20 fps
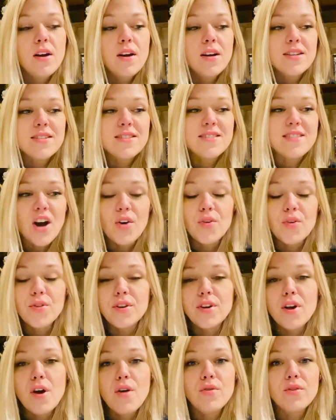South
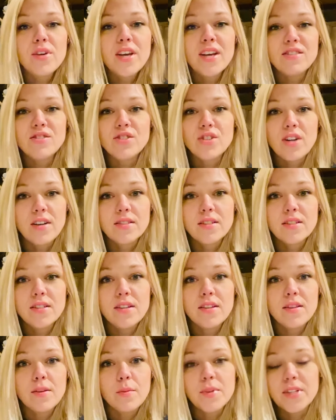Node conjunct
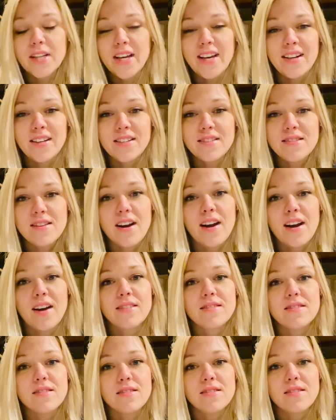the planets and
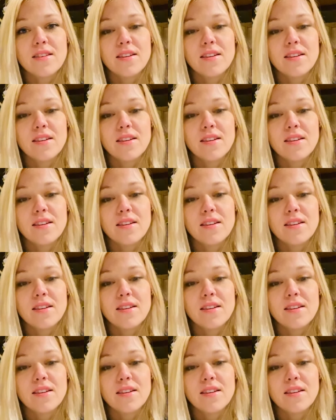axis.